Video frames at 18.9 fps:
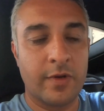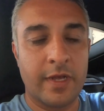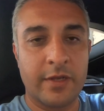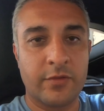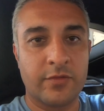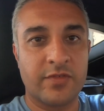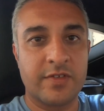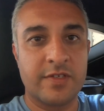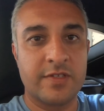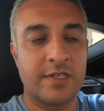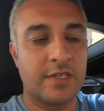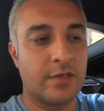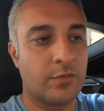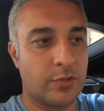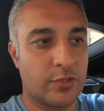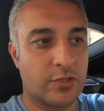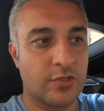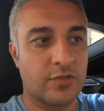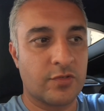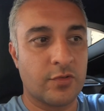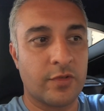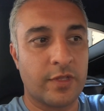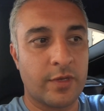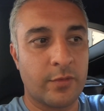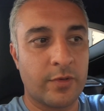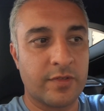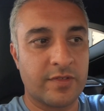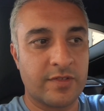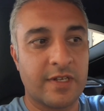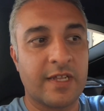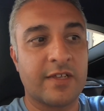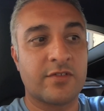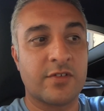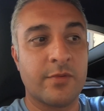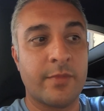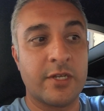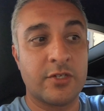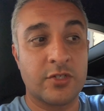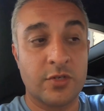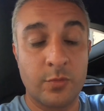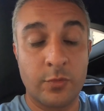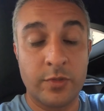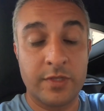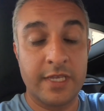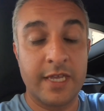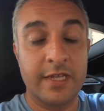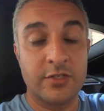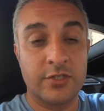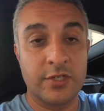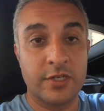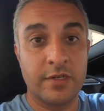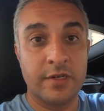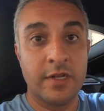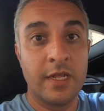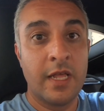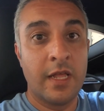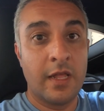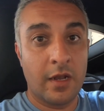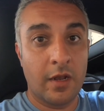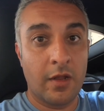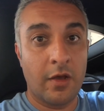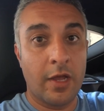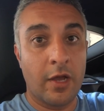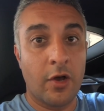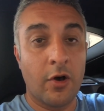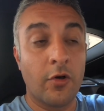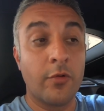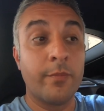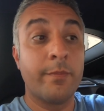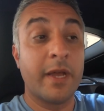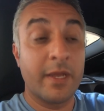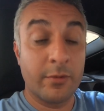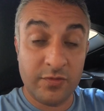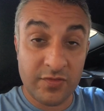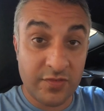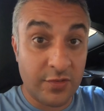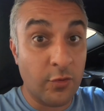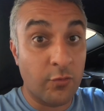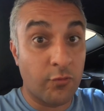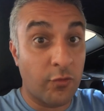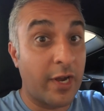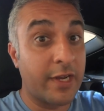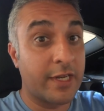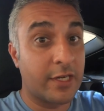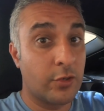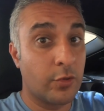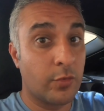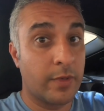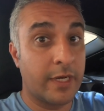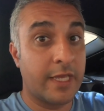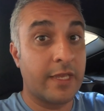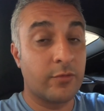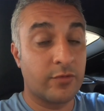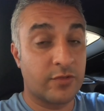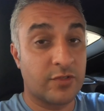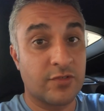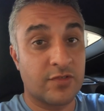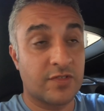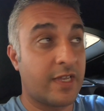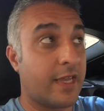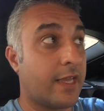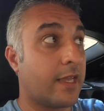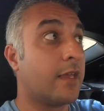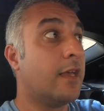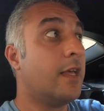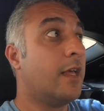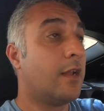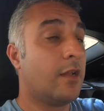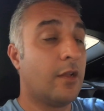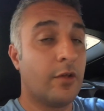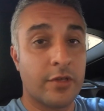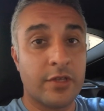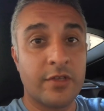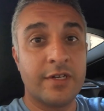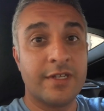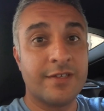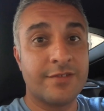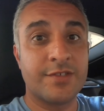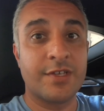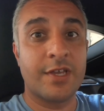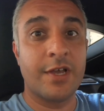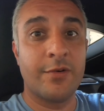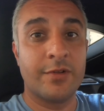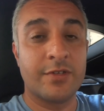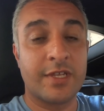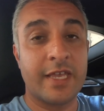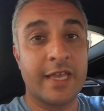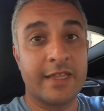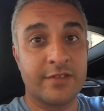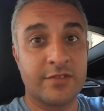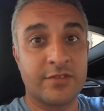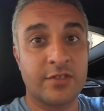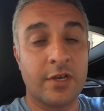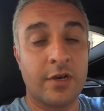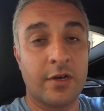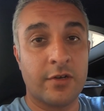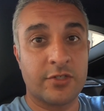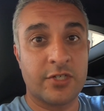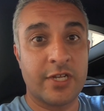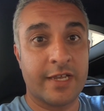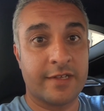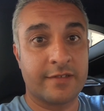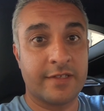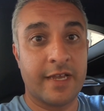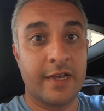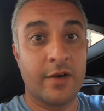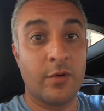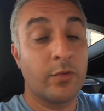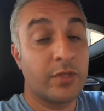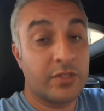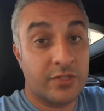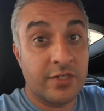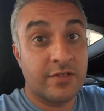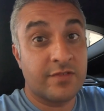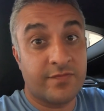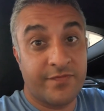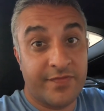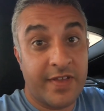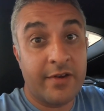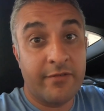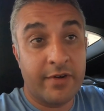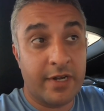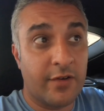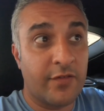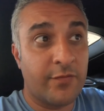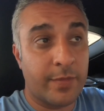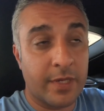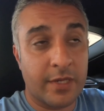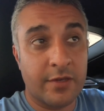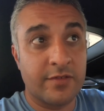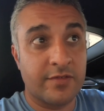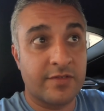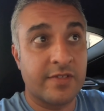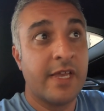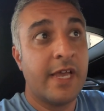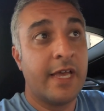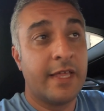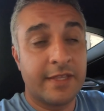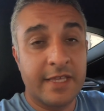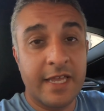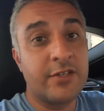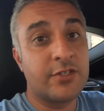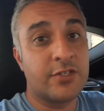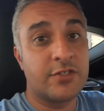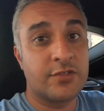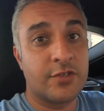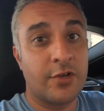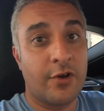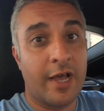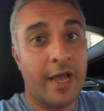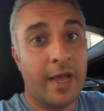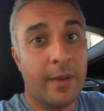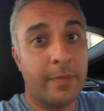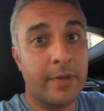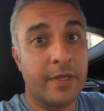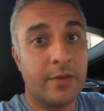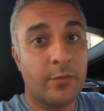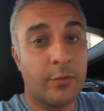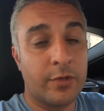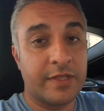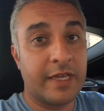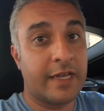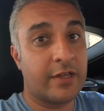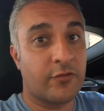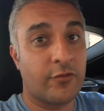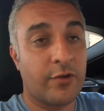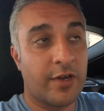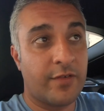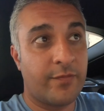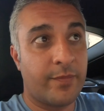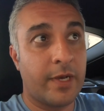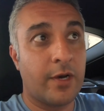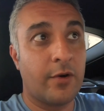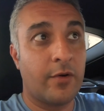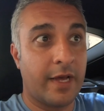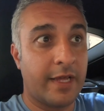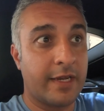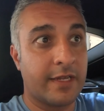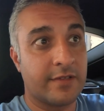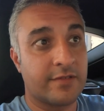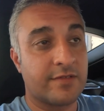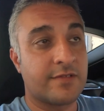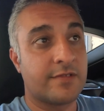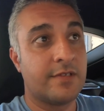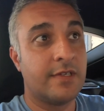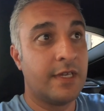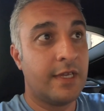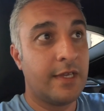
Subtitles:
LCD, which you saw there with an exclamation with the engine light on, but it was still running normally. It was just saying, look, you need to go and get this car checked out, which is fair enough because the engine's not happy with that drive belt, and it's